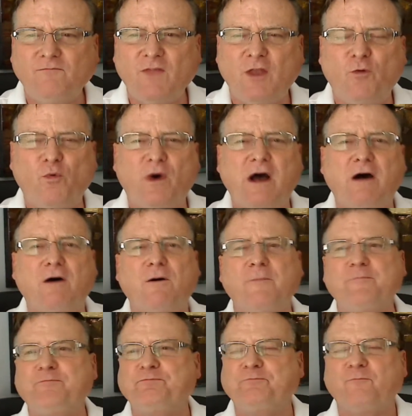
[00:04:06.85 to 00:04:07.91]
Wow,
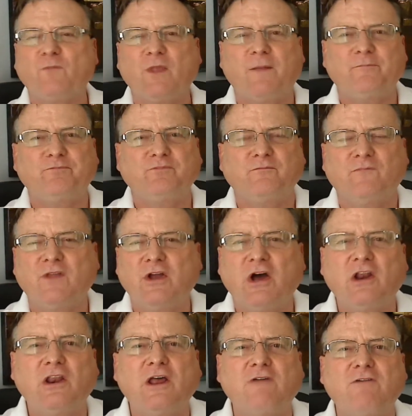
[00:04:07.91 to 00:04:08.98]

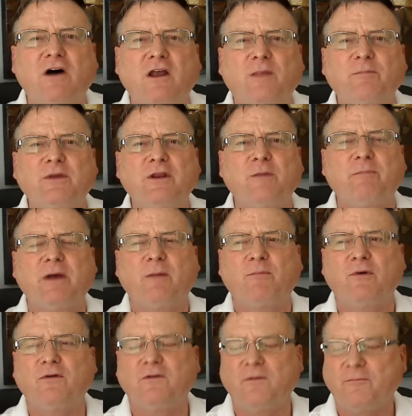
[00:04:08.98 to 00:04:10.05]
gotta love jalapeno
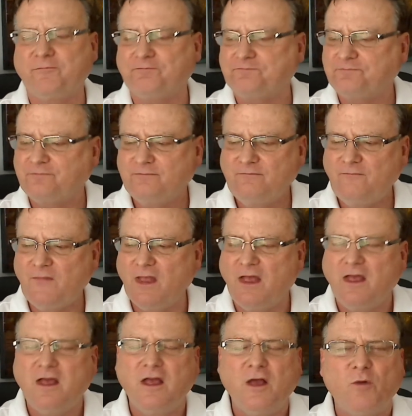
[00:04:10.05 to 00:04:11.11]
peppers.
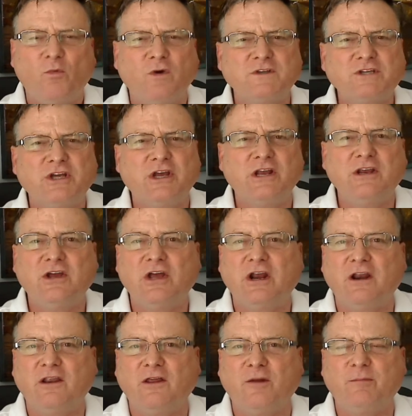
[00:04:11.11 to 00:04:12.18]
Once again, you get a
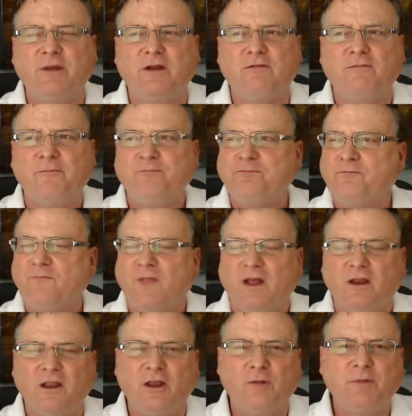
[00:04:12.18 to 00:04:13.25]
little bit
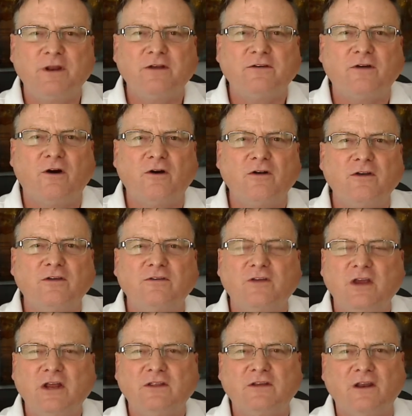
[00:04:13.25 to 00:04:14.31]
of tartness. You
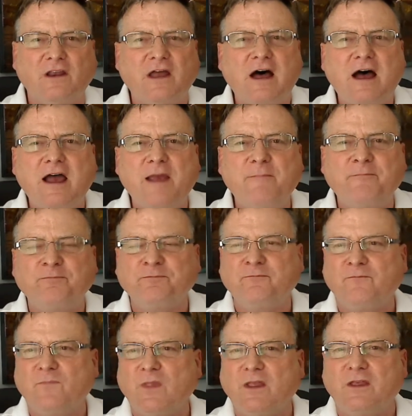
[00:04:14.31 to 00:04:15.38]
get the lime,
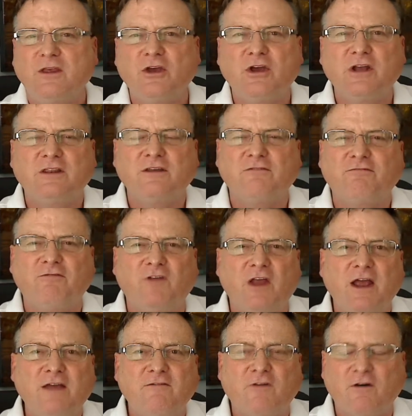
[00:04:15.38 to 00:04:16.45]
you get the
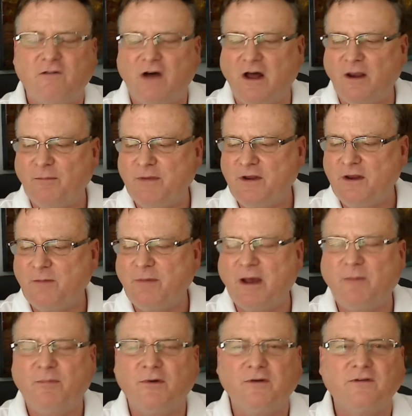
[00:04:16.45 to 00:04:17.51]
flavor of jalapeno
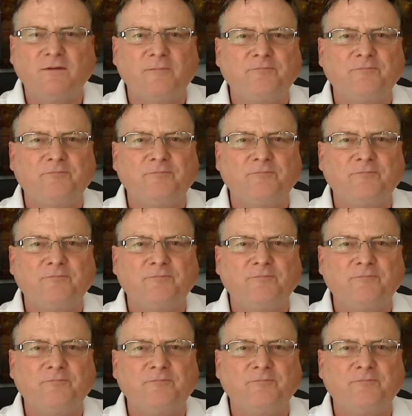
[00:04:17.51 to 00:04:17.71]
peppers,